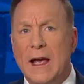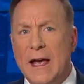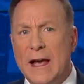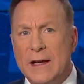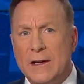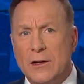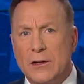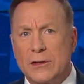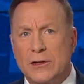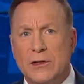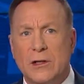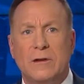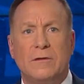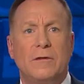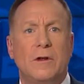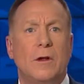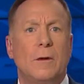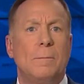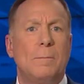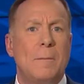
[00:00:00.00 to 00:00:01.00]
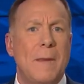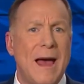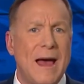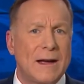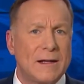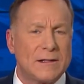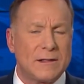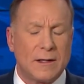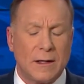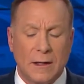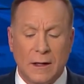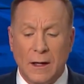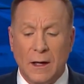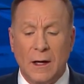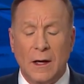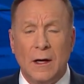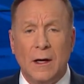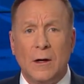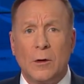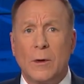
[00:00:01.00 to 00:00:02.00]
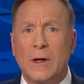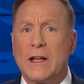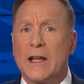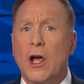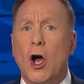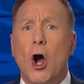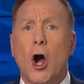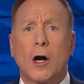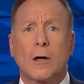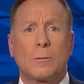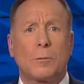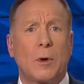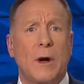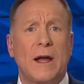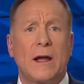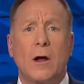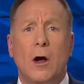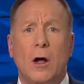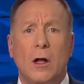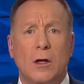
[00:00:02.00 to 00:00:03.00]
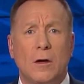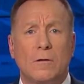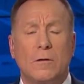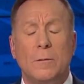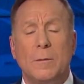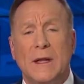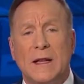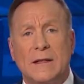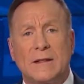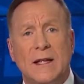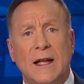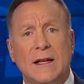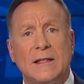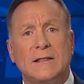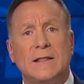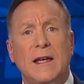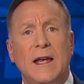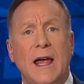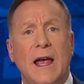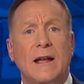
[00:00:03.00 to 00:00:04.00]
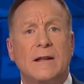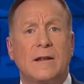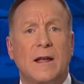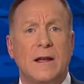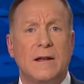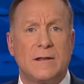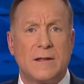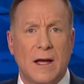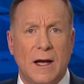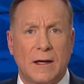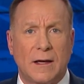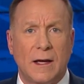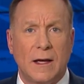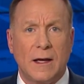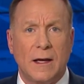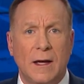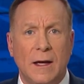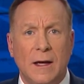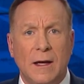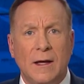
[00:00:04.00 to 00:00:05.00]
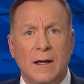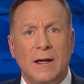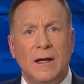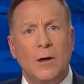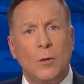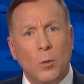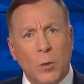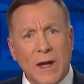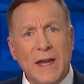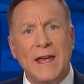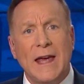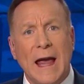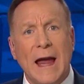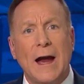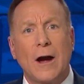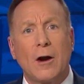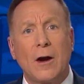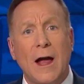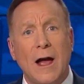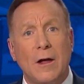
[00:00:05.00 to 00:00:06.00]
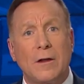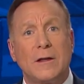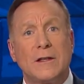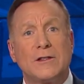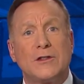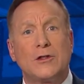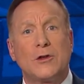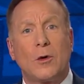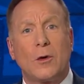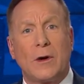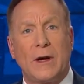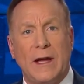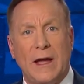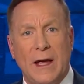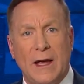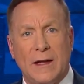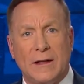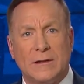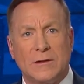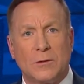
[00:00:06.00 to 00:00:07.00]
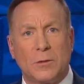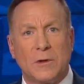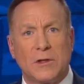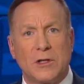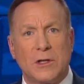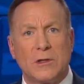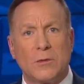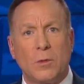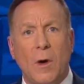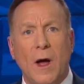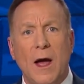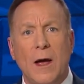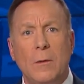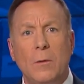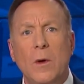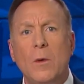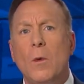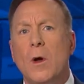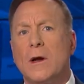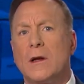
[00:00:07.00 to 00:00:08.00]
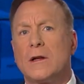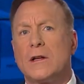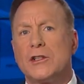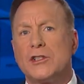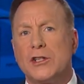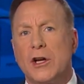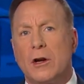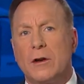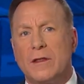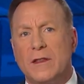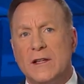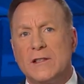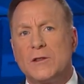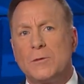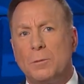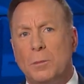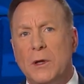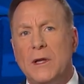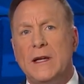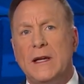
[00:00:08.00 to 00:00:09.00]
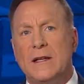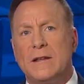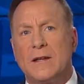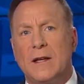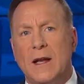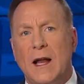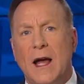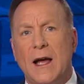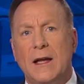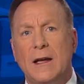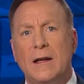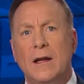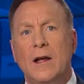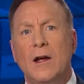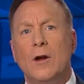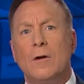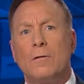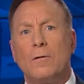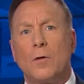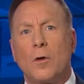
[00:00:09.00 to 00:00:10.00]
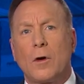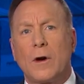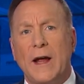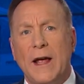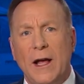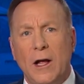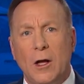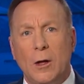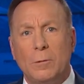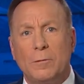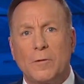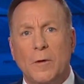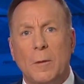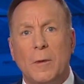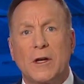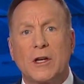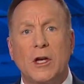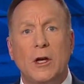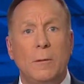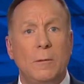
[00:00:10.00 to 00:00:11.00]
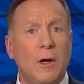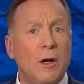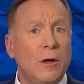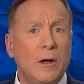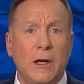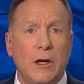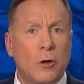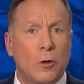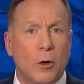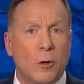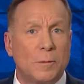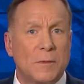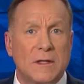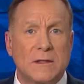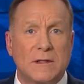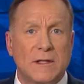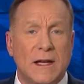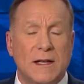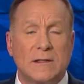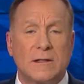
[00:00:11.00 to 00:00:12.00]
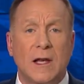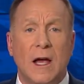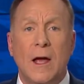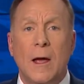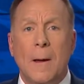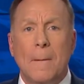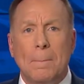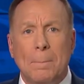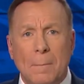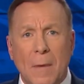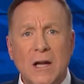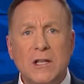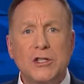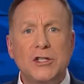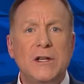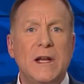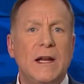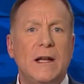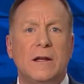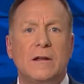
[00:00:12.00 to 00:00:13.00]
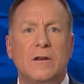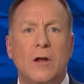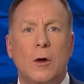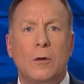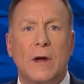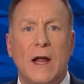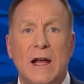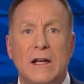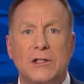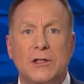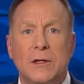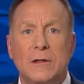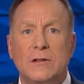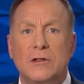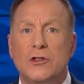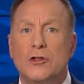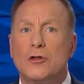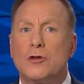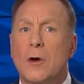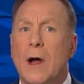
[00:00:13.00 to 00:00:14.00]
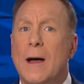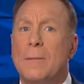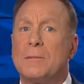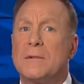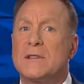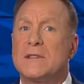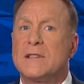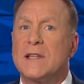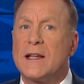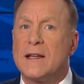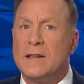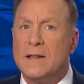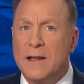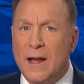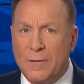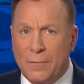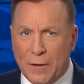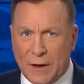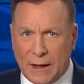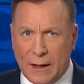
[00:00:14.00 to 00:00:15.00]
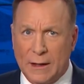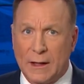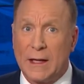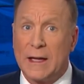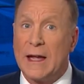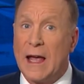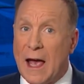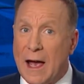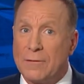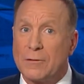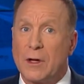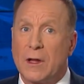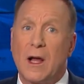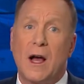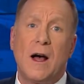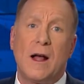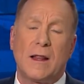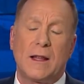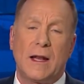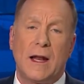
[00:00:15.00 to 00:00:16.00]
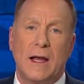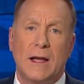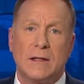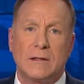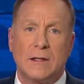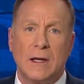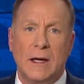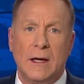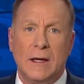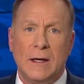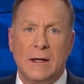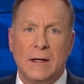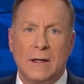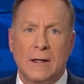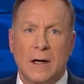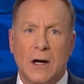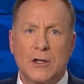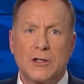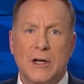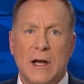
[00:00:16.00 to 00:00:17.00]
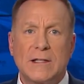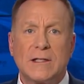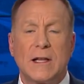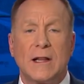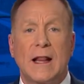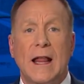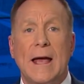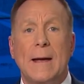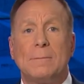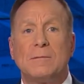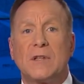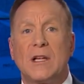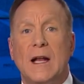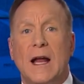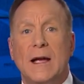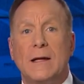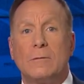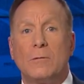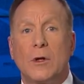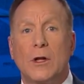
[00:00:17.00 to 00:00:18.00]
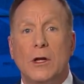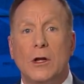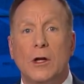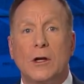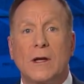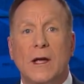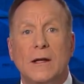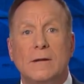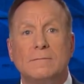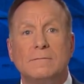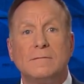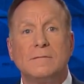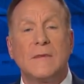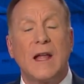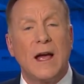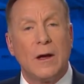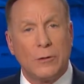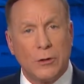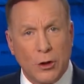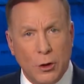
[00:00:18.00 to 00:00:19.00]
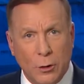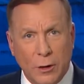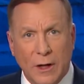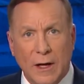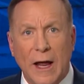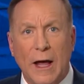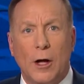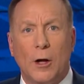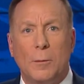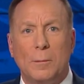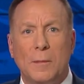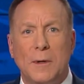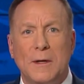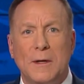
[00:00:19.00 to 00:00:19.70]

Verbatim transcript: Hendersonville, Madison, really heartbreak all over Middle Tennessee and Kentucky. Now, we care how this story ends, which is why we wanted to share this plea tonight for help from a community group that says much needed donations dropped significantly after the holidays. Our Jason Lamb tonight with a look at how you can help.